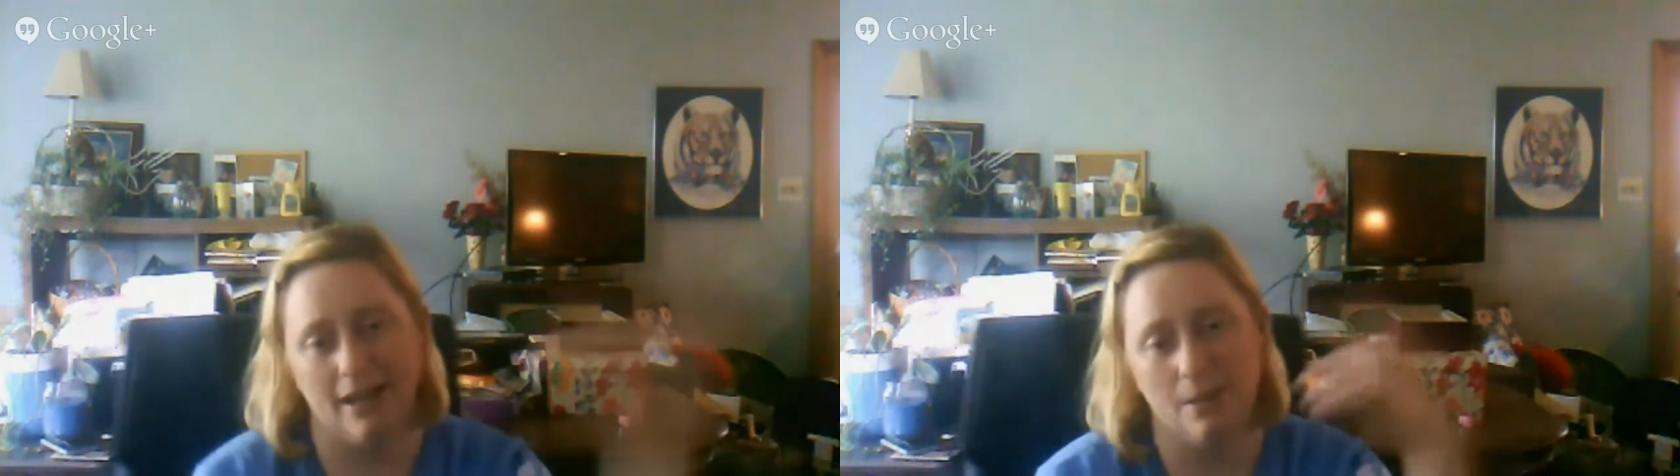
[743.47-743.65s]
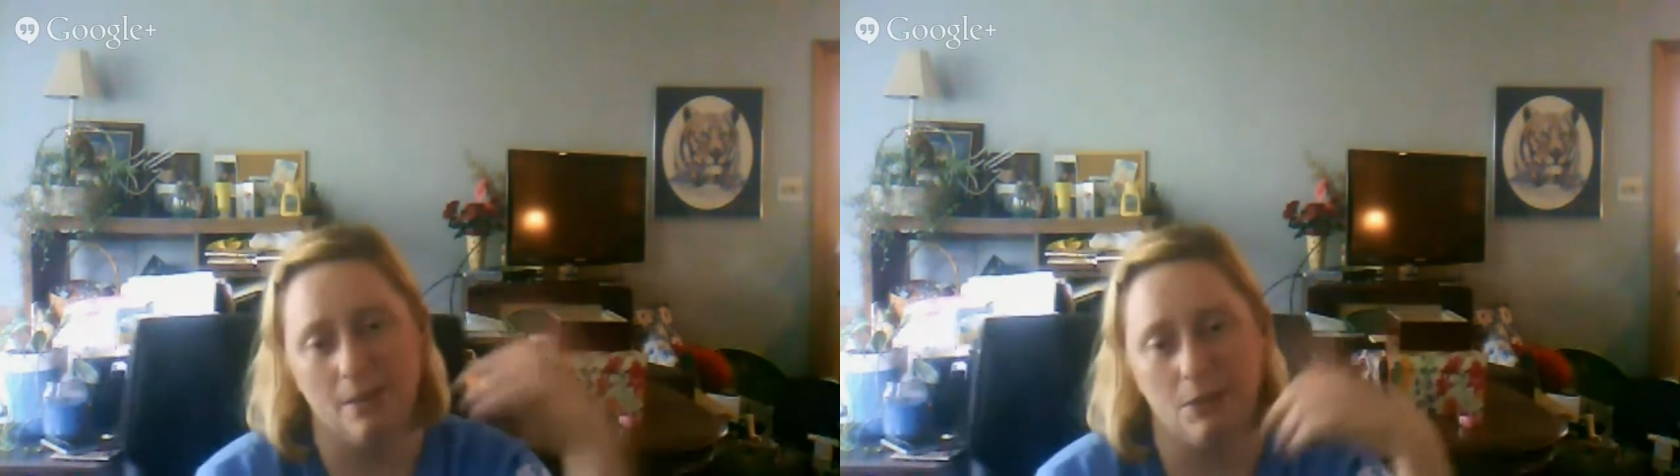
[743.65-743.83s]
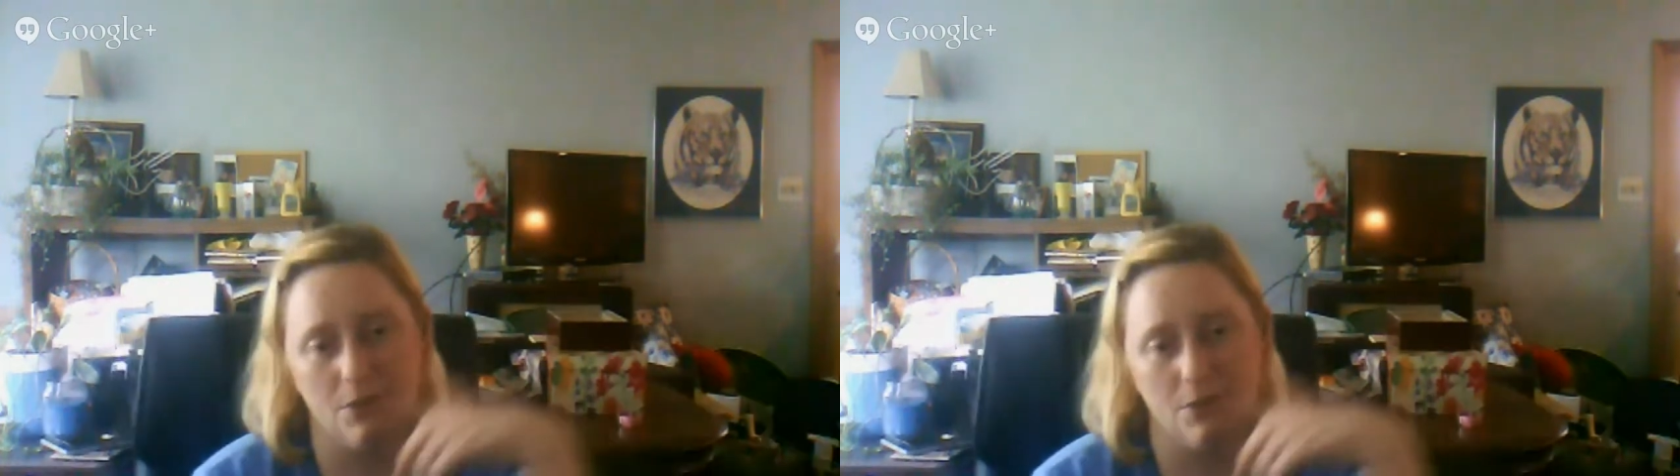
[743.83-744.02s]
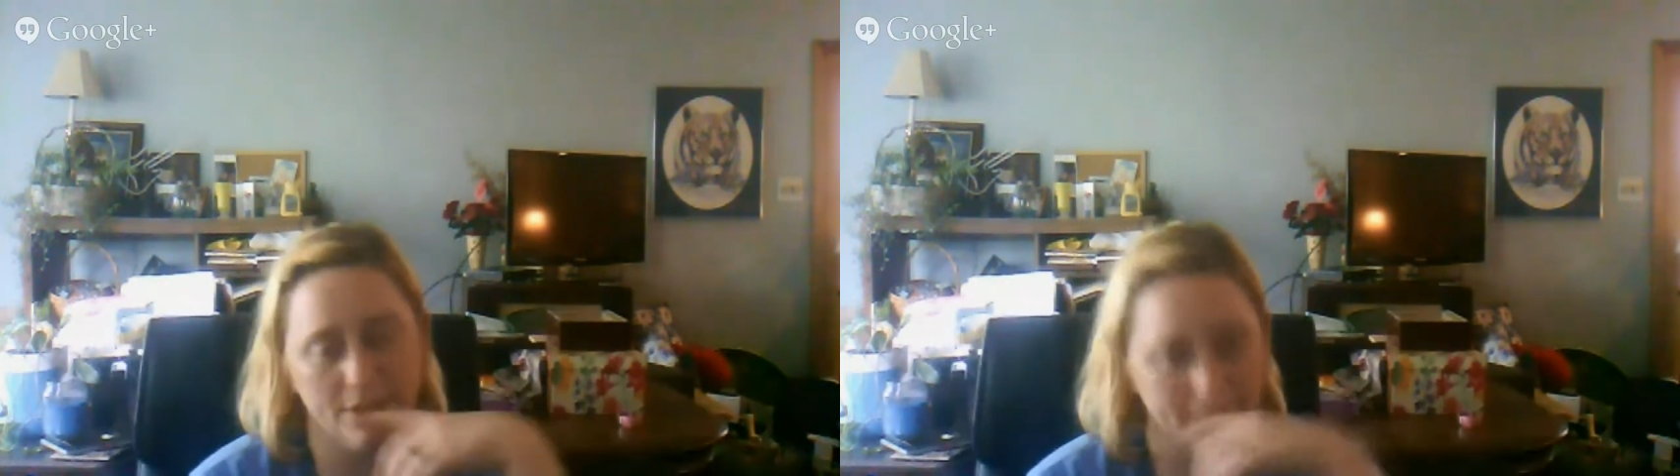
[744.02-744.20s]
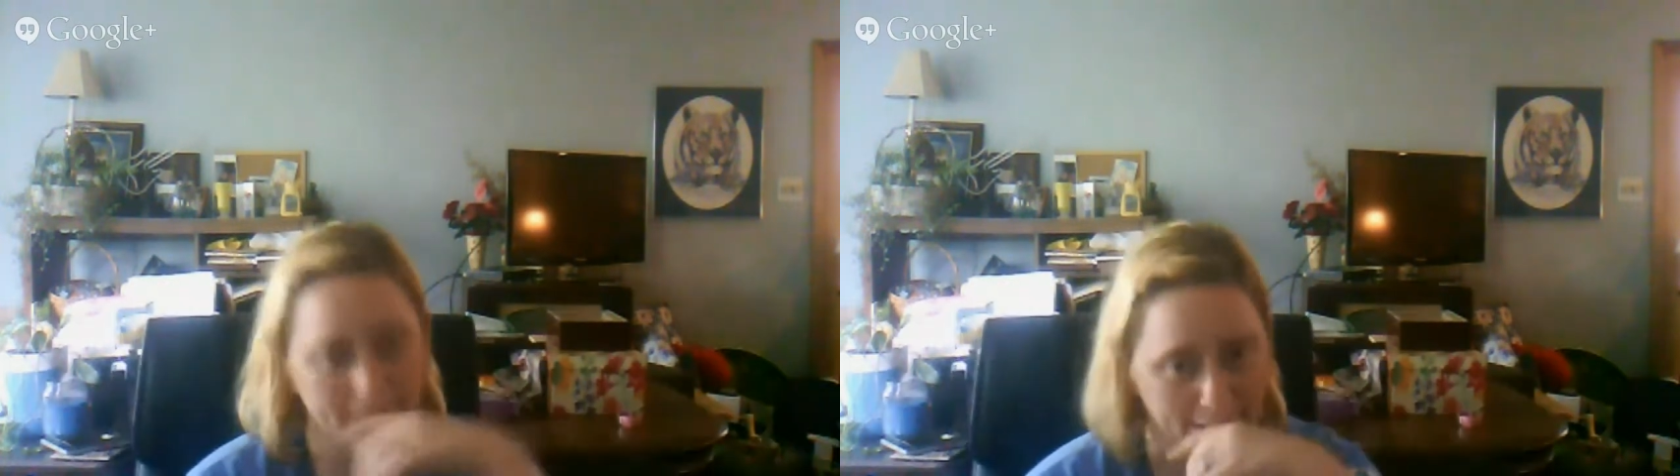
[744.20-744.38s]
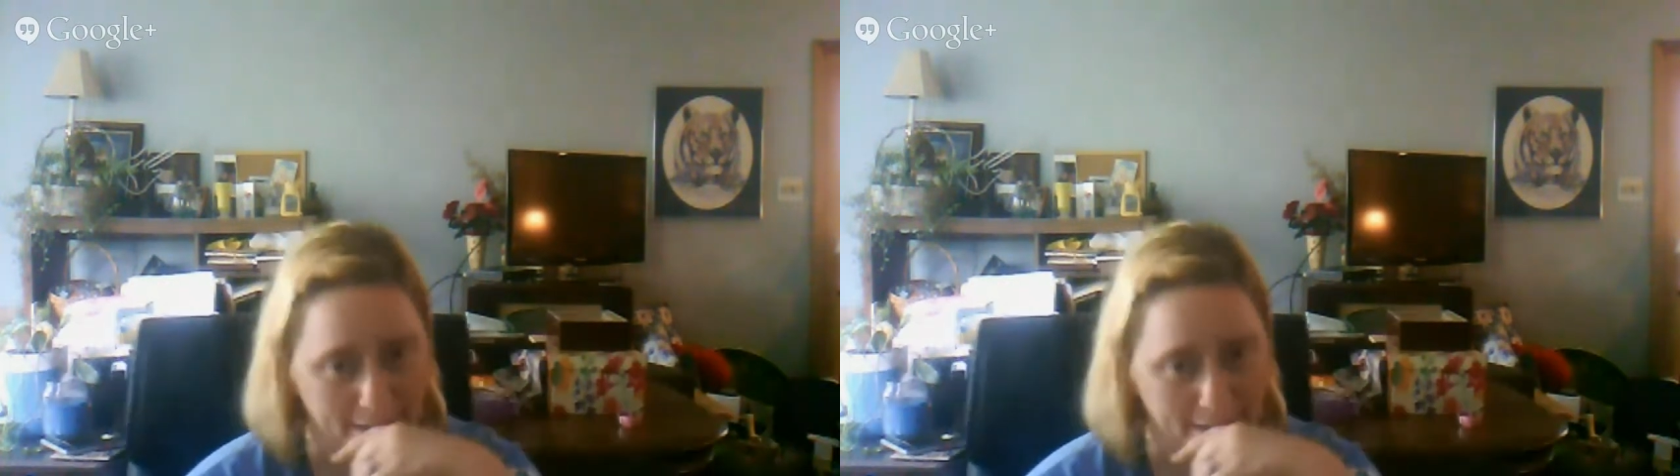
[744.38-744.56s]
when you
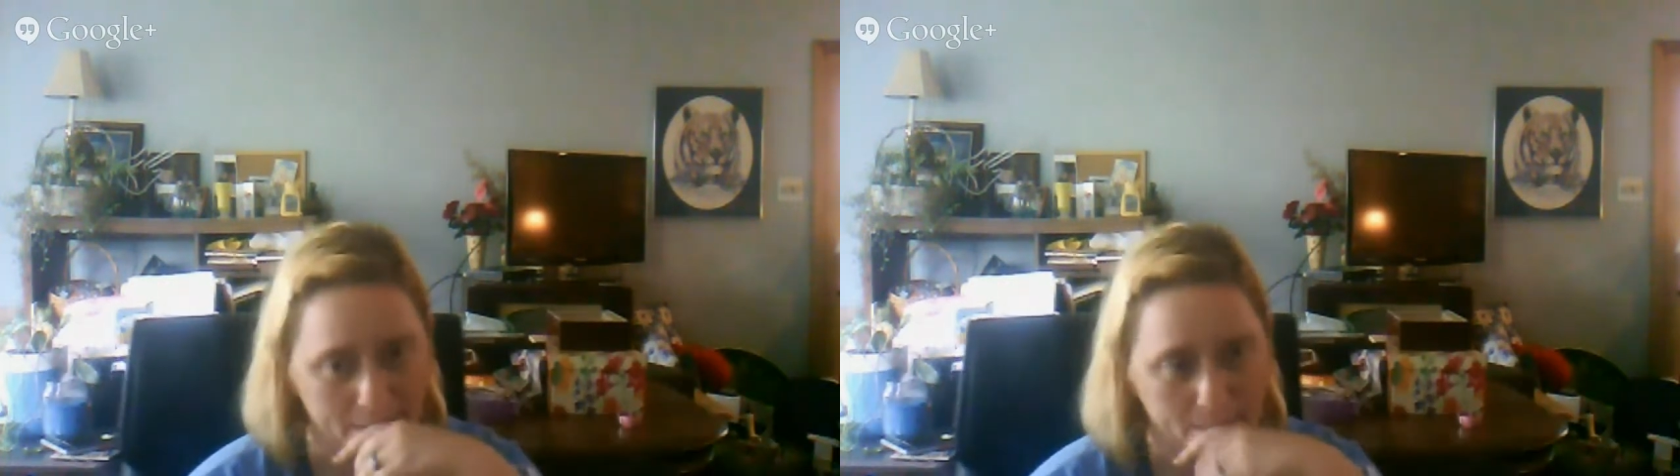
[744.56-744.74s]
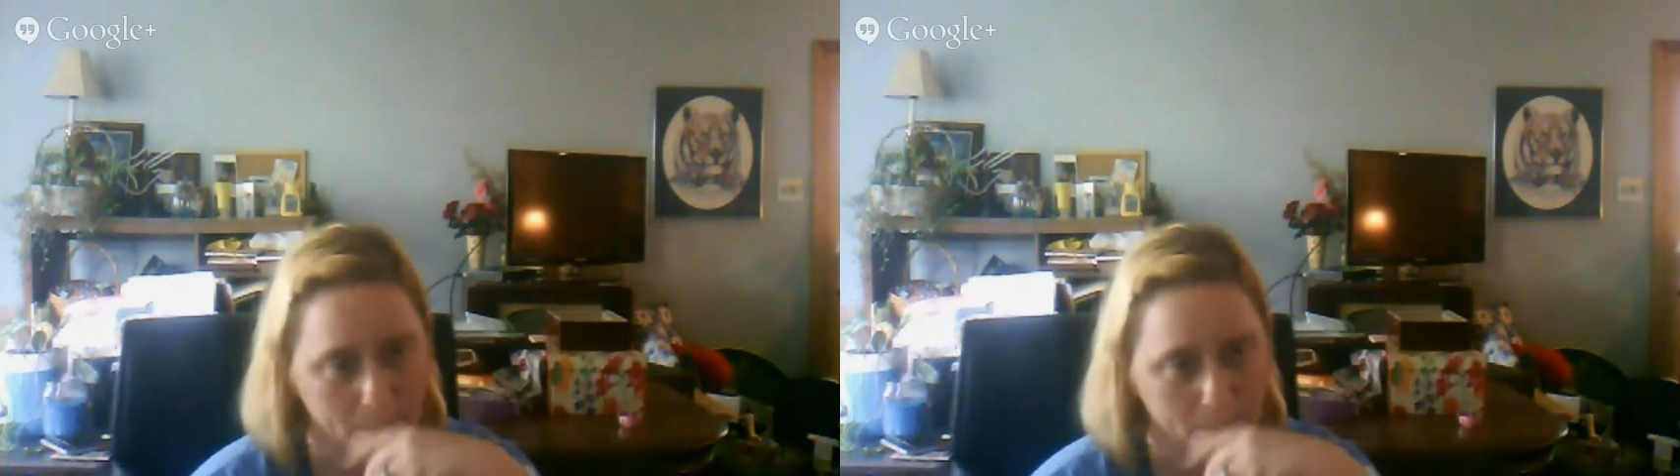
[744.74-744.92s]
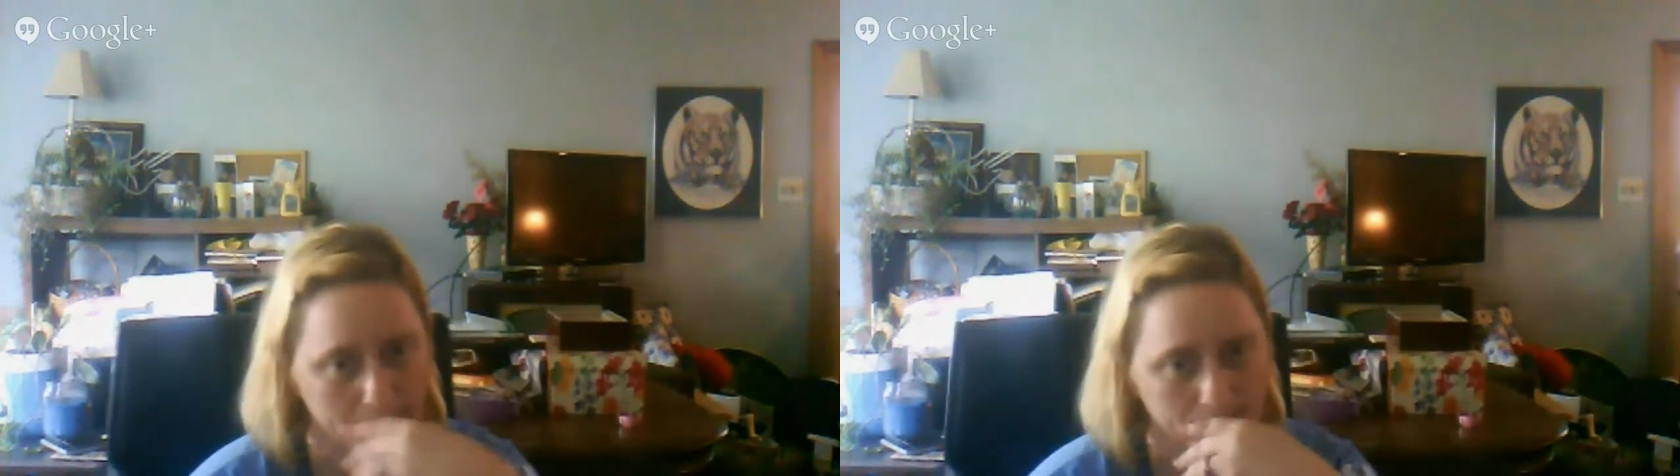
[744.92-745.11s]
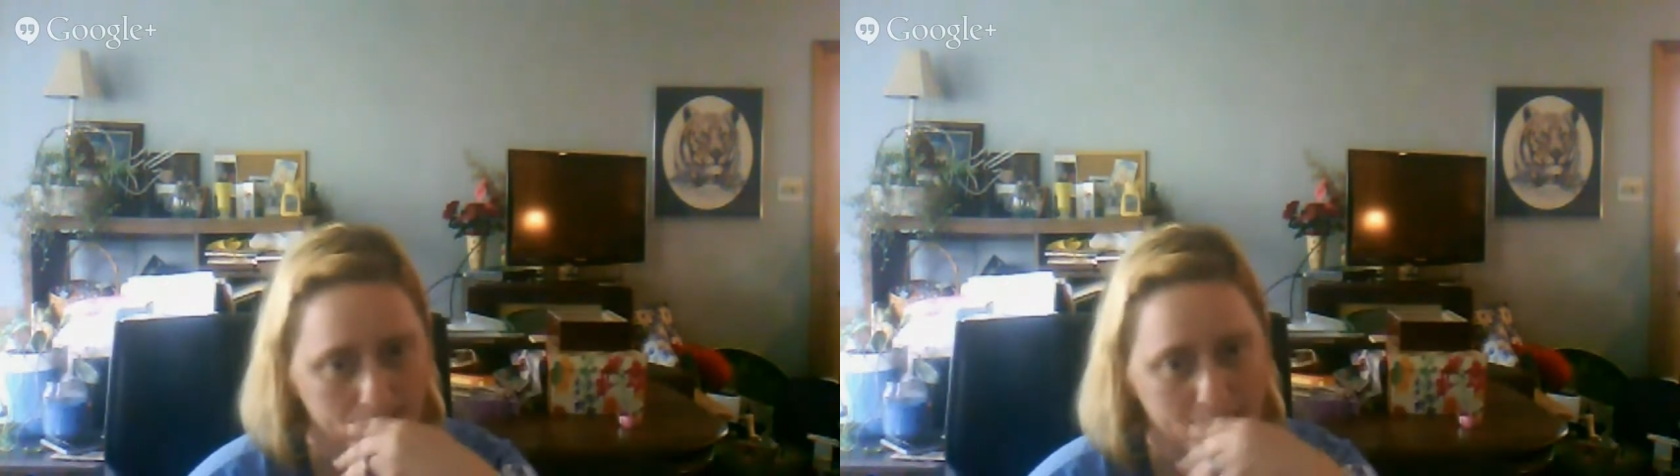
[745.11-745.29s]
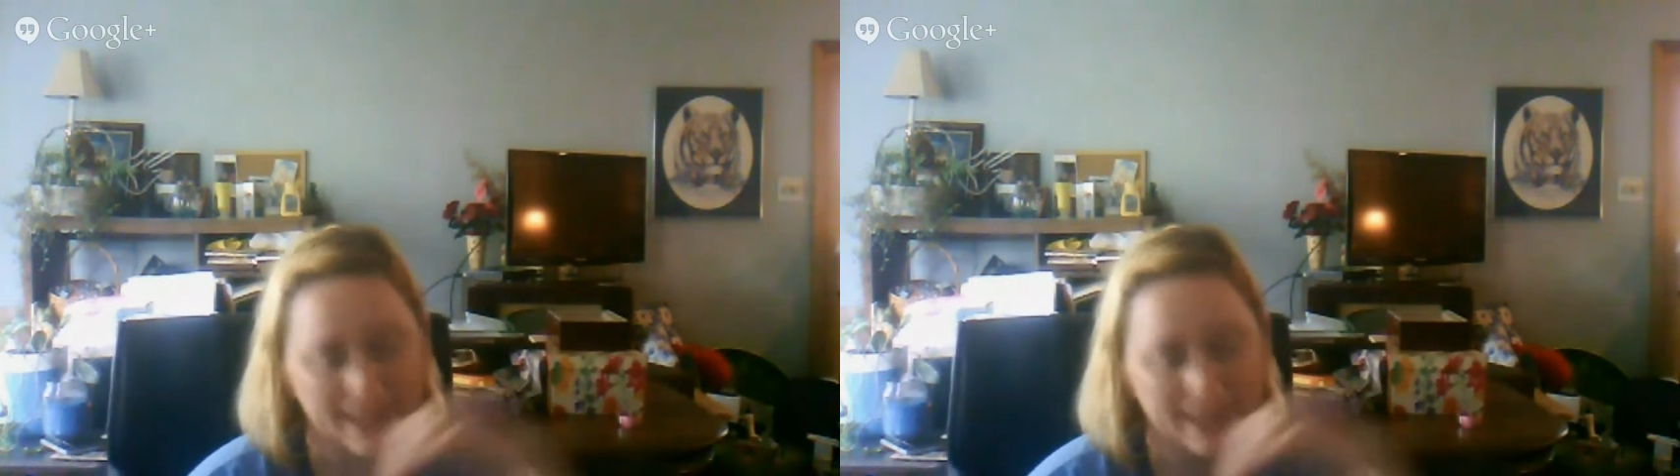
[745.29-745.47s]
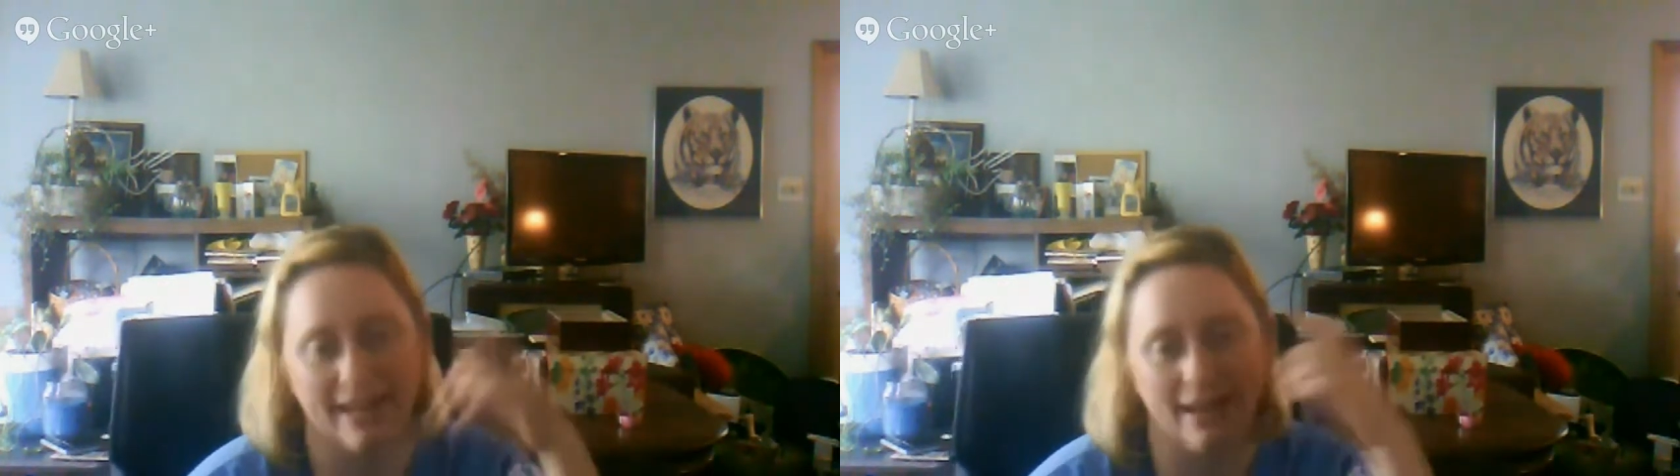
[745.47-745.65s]
see the
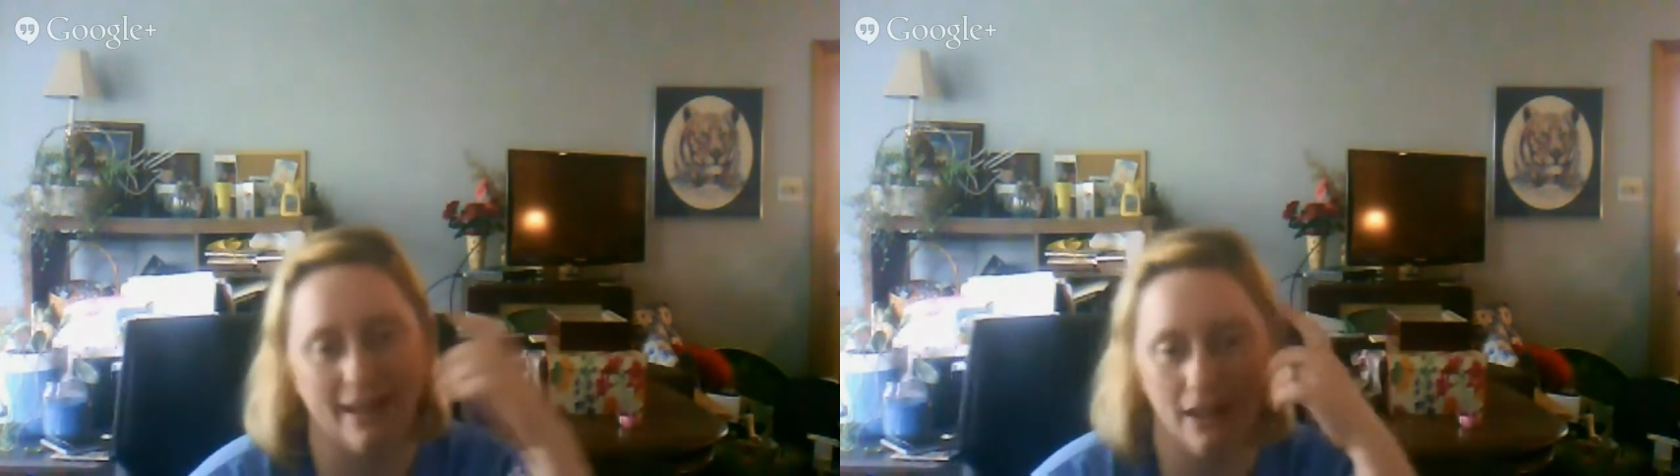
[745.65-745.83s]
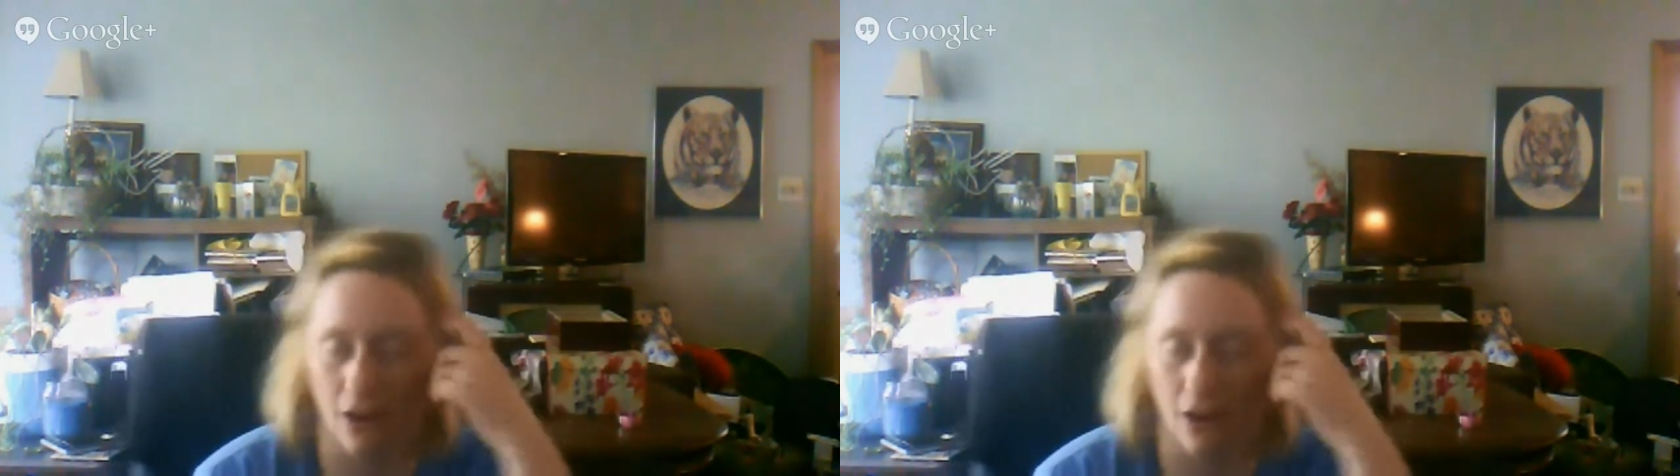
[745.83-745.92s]
king,